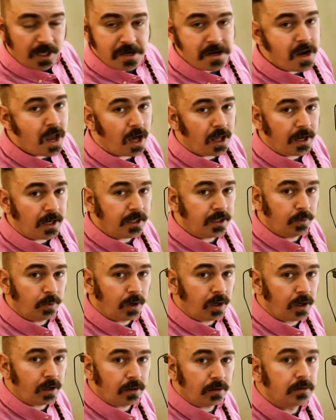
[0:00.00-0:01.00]
not
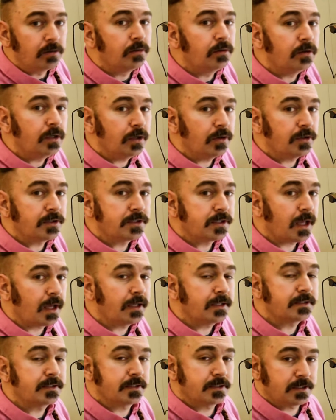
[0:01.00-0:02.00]
anywhere near as
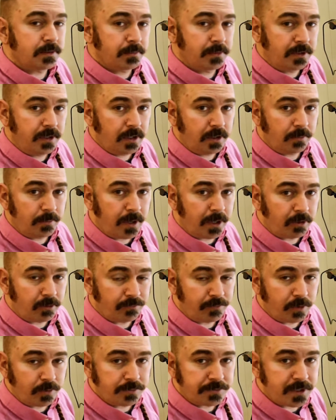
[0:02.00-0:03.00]
nice as some of the other
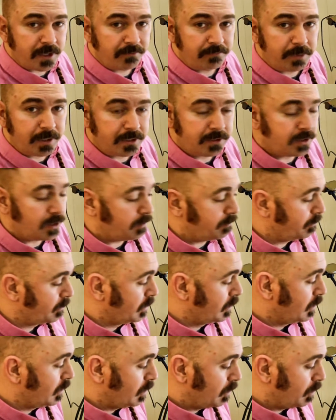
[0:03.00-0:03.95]
microphones that I've picked up,